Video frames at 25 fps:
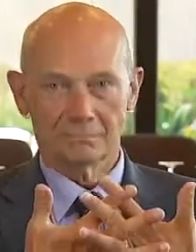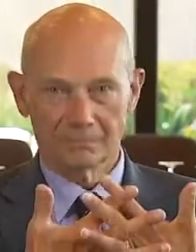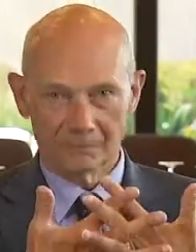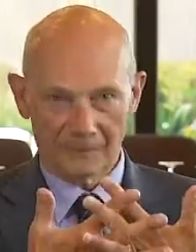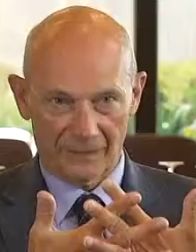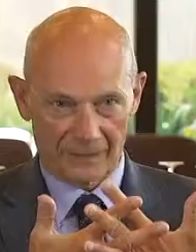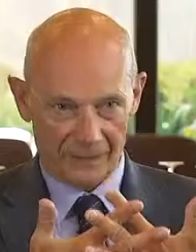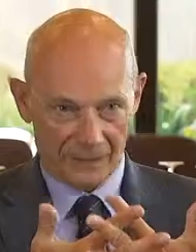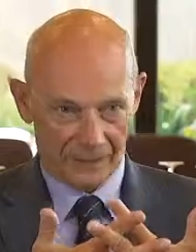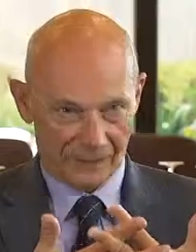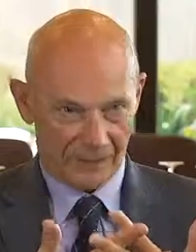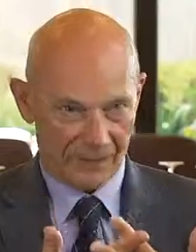
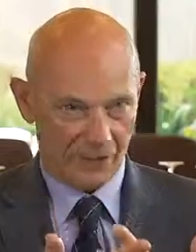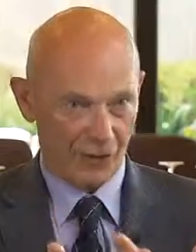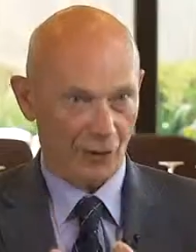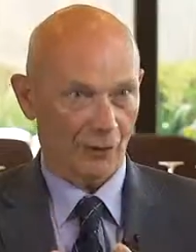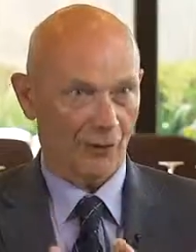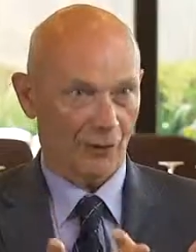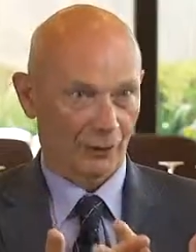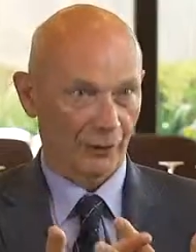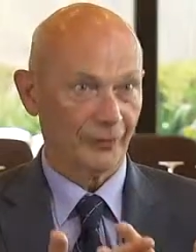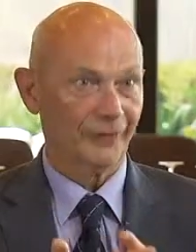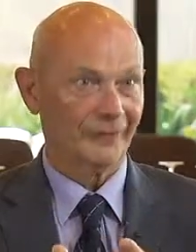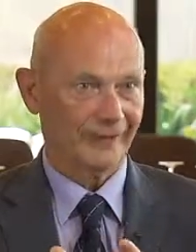the
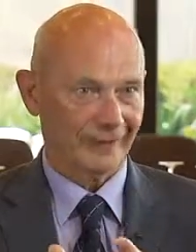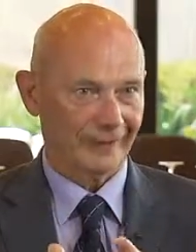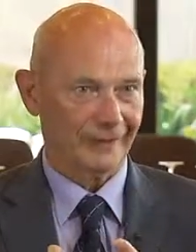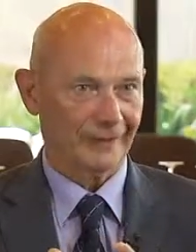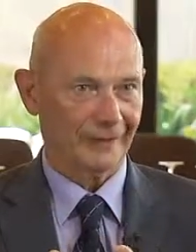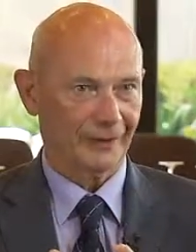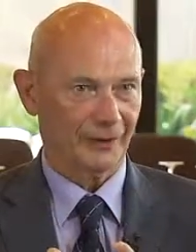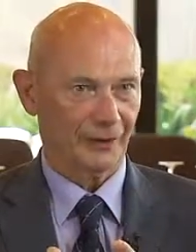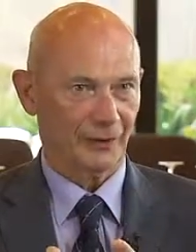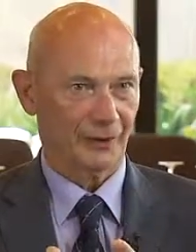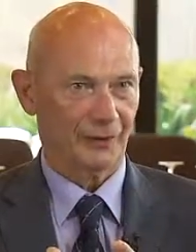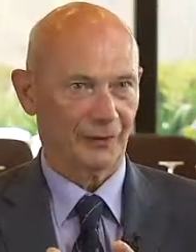
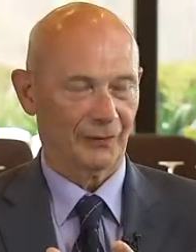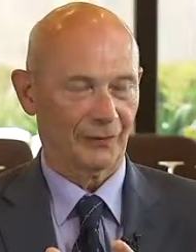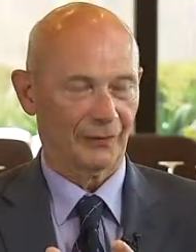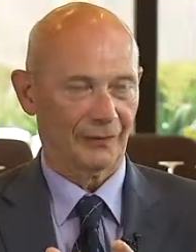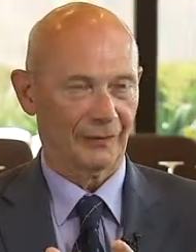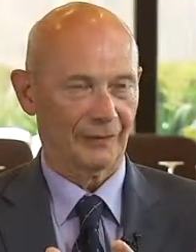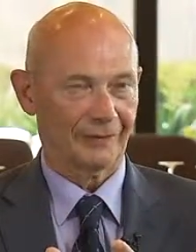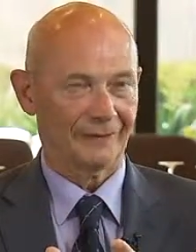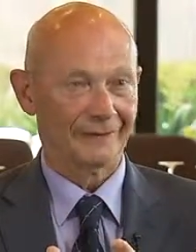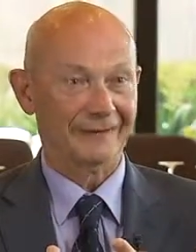sovereignty of